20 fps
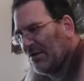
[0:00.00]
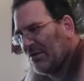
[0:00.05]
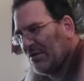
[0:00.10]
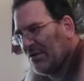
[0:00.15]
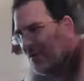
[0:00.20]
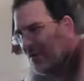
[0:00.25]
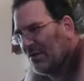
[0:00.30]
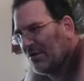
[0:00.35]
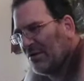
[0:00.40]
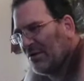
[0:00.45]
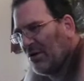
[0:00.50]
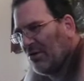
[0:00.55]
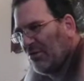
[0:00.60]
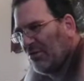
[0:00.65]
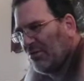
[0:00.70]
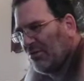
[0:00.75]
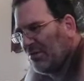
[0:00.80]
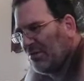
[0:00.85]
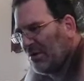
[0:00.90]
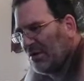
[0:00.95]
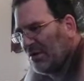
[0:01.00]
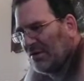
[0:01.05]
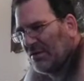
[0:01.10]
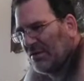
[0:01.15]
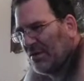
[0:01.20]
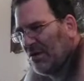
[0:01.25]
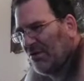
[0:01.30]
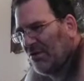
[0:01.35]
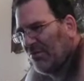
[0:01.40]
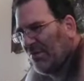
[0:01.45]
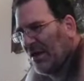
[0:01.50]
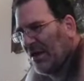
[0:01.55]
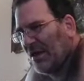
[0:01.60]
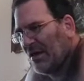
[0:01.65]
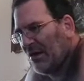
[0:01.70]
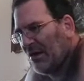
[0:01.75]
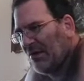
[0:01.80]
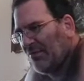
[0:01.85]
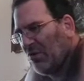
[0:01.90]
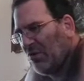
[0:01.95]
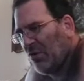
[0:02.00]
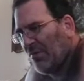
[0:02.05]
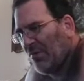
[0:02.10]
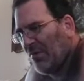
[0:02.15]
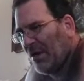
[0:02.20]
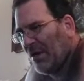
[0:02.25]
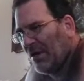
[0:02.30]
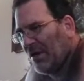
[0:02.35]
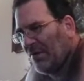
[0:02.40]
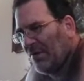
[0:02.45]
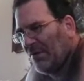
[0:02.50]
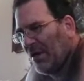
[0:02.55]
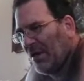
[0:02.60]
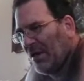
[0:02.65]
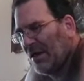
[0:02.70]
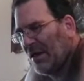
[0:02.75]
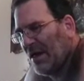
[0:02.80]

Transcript: There's no making more money right